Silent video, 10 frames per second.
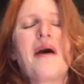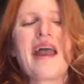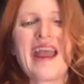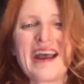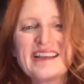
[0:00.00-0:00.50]

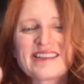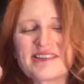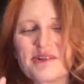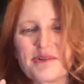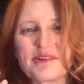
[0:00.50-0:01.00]
as
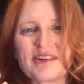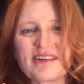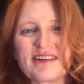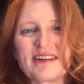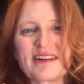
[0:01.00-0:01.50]

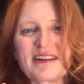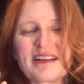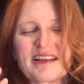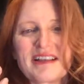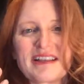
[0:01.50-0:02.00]
you're
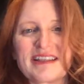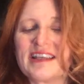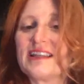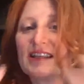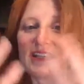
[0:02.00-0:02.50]

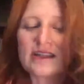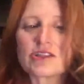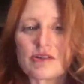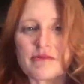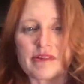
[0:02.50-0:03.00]
getting
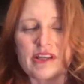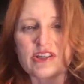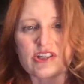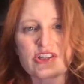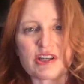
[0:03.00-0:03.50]
into a
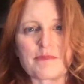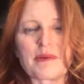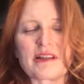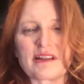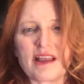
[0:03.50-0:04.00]
relationship,
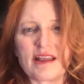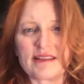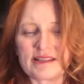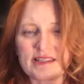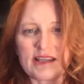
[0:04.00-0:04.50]
and
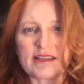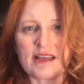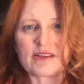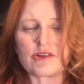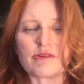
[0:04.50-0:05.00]
let's say
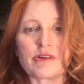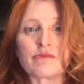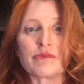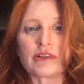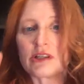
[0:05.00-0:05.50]
that you're in a
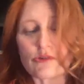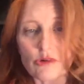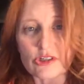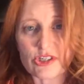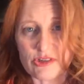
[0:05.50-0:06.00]
really
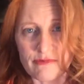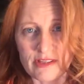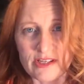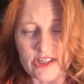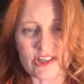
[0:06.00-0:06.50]
gorgeous
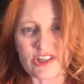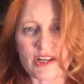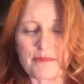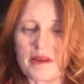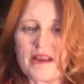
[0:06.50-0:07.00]

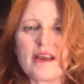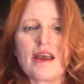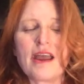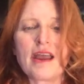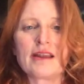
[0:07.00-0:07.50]
relationship
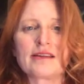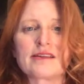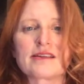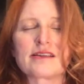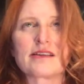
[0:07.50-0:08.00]

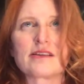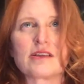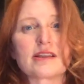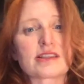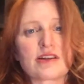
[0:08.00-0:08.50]
and
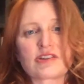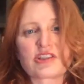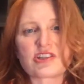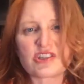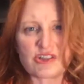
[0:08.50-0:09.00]
it starts to
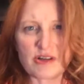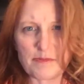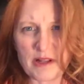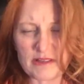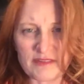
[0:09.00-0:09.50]
stir up
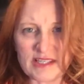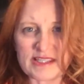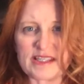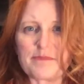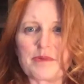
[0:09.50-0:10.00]
all of these
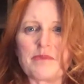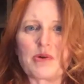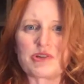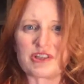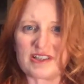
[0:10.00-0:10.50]
deep
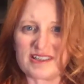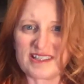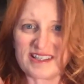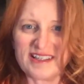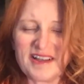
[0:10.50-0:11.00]
emotions,